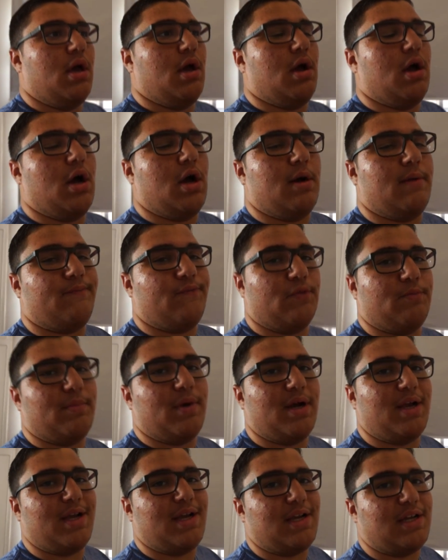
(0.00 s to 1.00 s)
Um, for
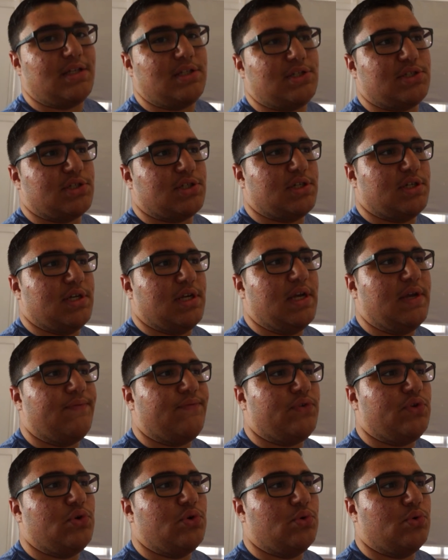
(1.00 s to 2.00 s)
my age,
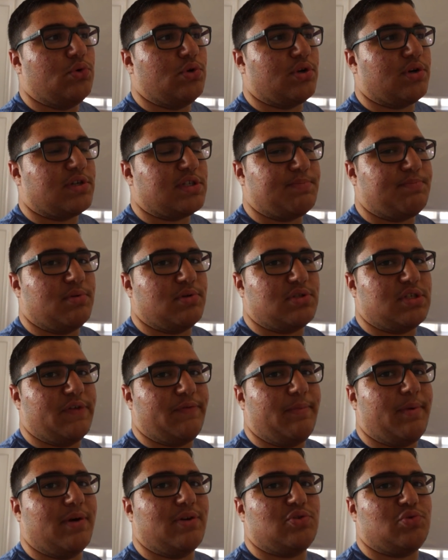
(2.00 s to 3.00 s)
if you you're supposed to
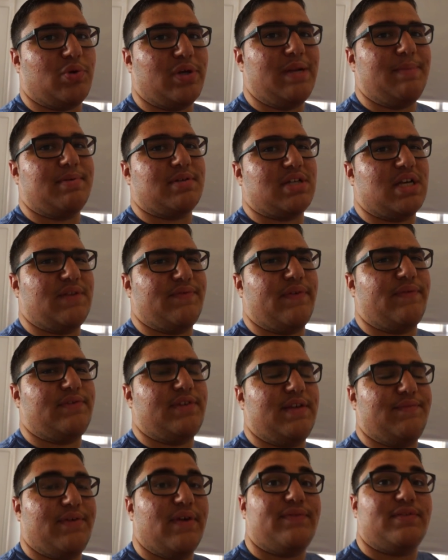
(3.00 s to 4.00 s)
have about 20%,
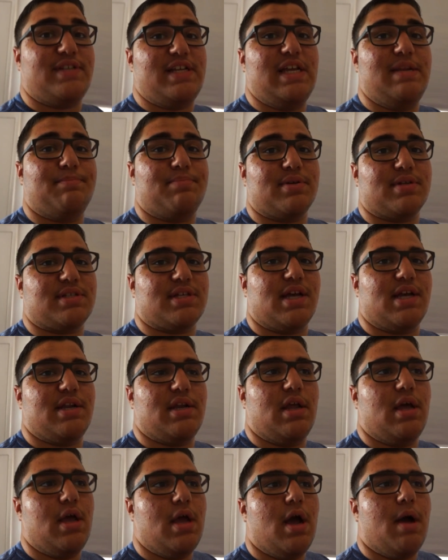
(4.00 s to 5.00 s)
15
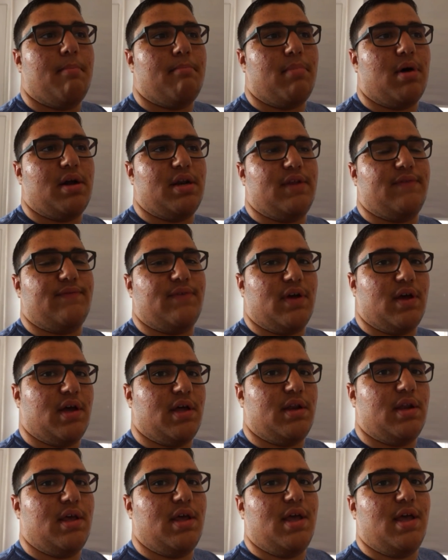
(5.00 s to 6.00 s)
percent body
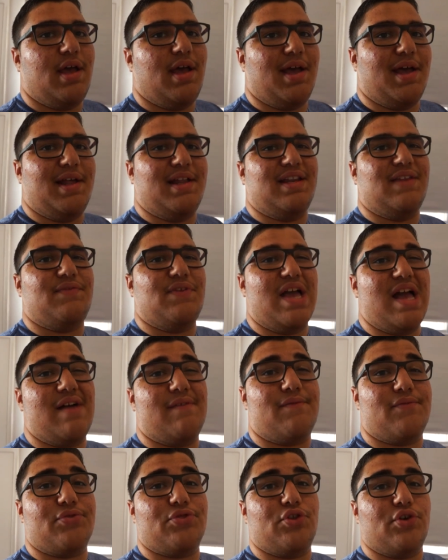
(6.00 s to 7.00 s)
fat, and if you
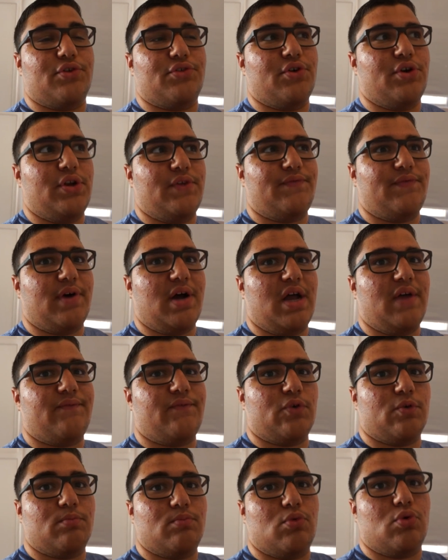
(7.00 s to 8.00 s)
have
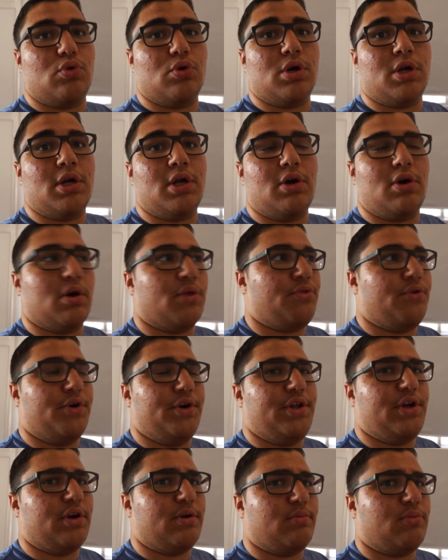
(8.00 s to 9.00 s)
35 or more or
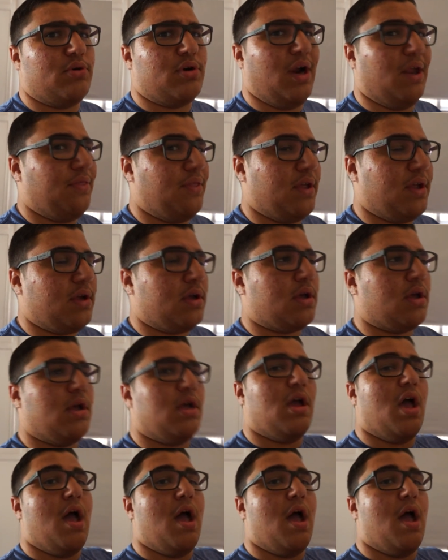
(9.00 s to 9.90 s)
30 or more, I think